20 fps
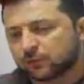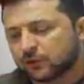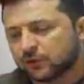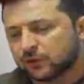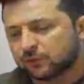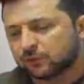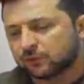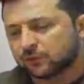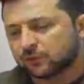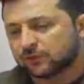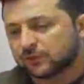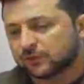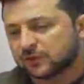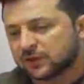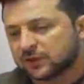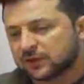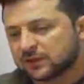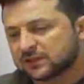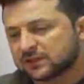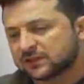from
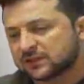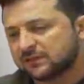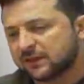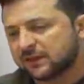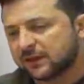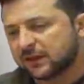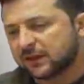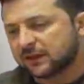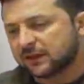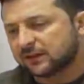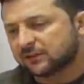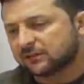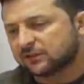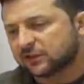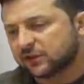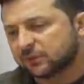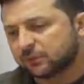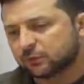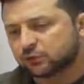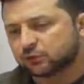Russia's invasion
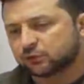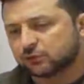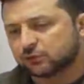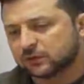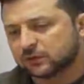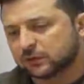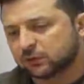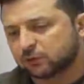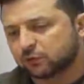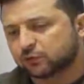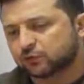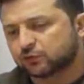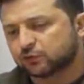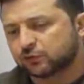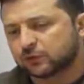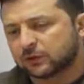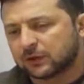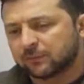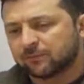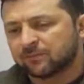of Ukraine
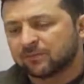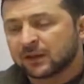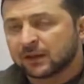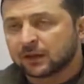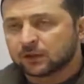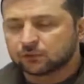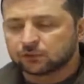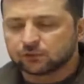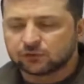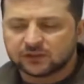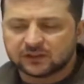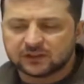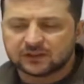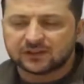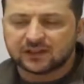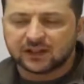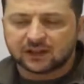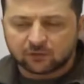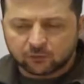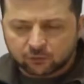and rising
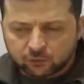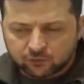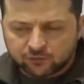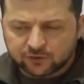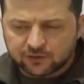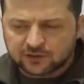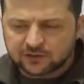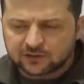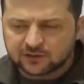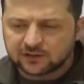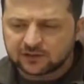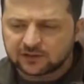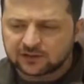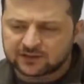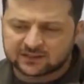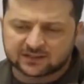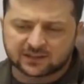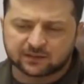inflation as crude